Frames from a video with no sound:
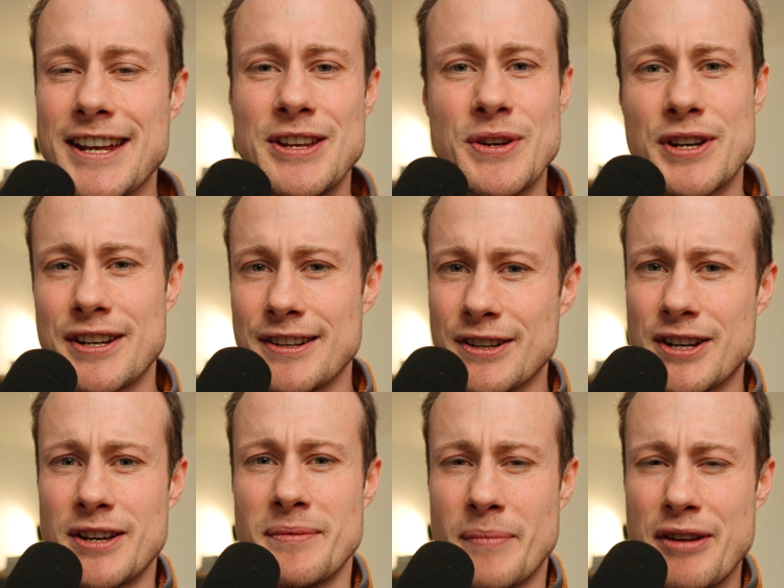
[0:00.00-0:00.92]
you can look
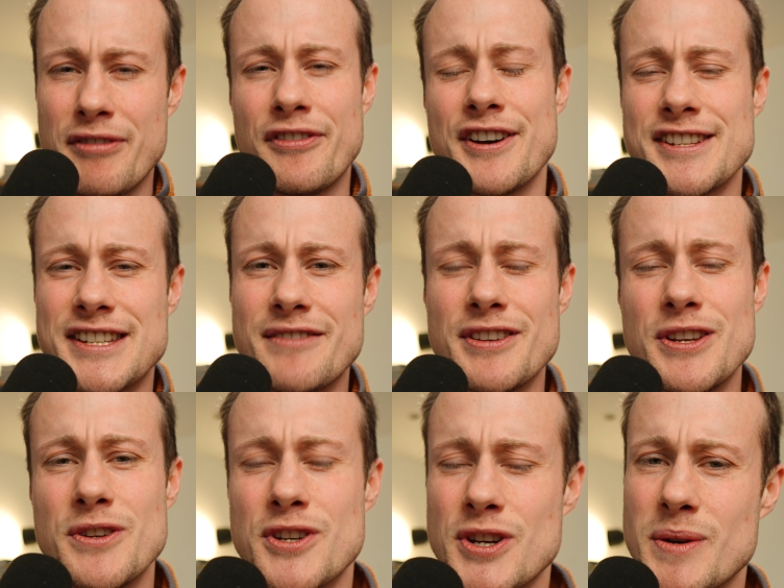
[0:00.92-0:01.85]
at my first ever
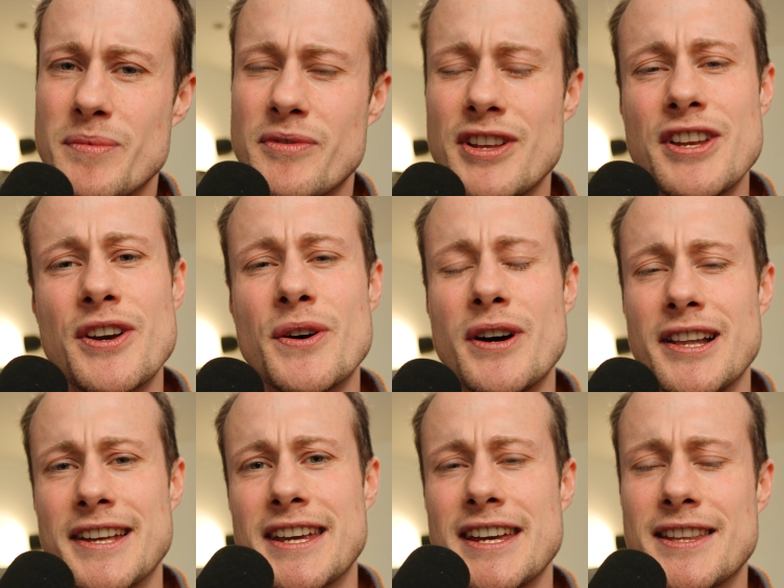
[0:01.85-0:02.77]
YouTube video. I'll
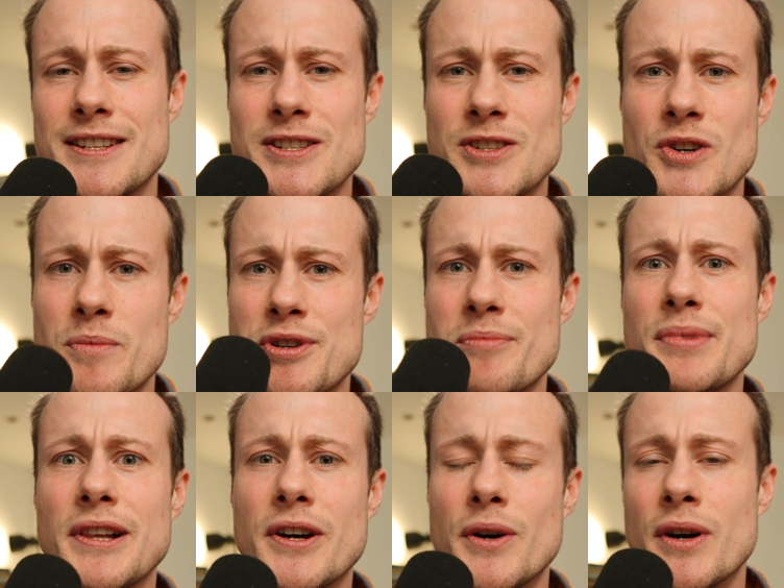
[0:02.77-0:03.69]
link it in the description
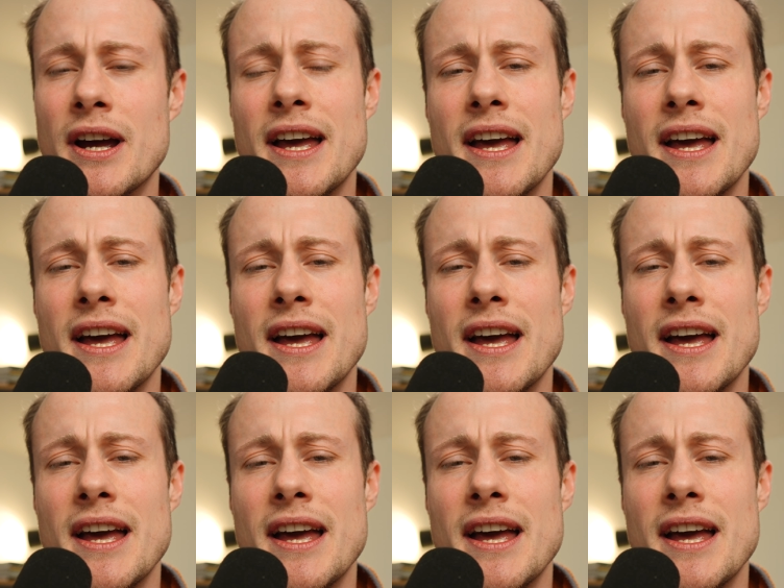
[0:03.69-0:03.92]
below.